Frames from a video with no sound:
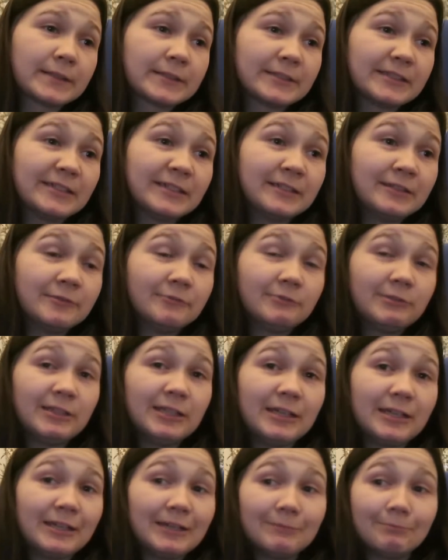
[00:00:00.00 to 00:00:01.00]
So,
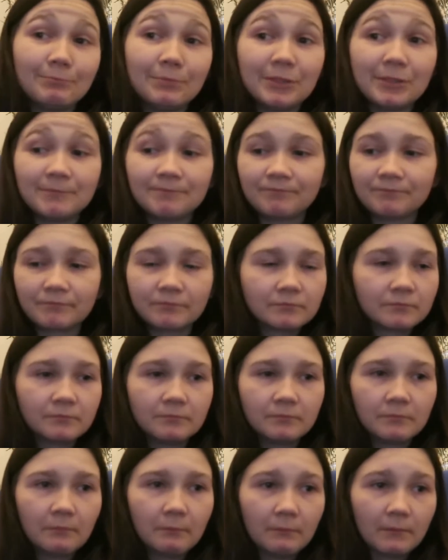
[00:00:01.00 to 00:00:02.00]
yeah, but
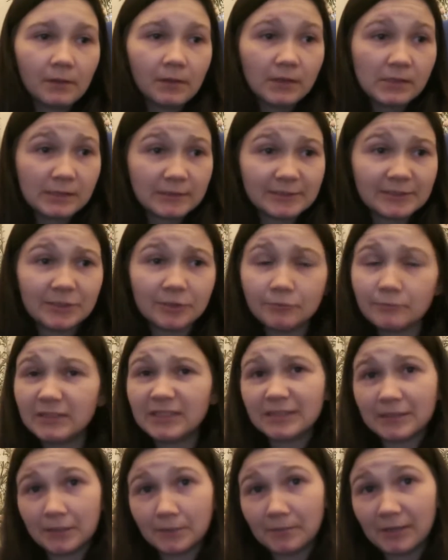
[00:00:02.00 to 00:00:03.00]
I'm still
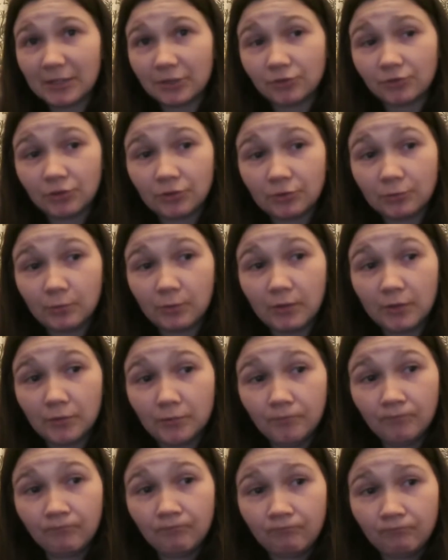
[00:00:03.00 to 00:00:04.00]
missing a battery as well.
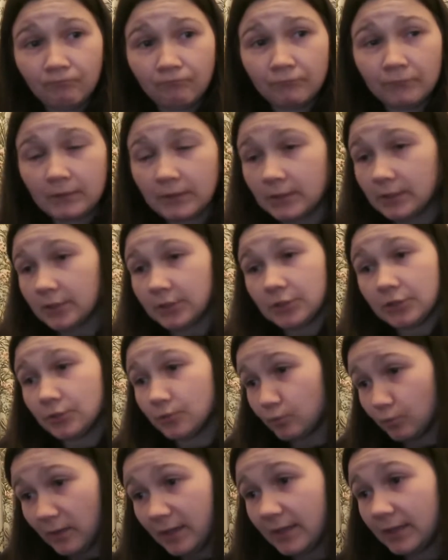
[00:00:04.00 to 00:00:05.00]
I don't
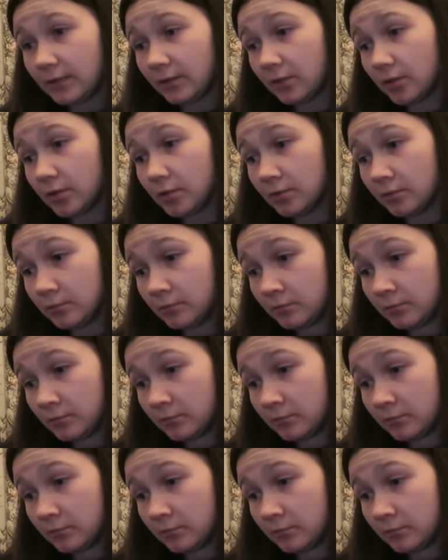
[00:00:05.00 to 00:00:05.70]
know where it gone.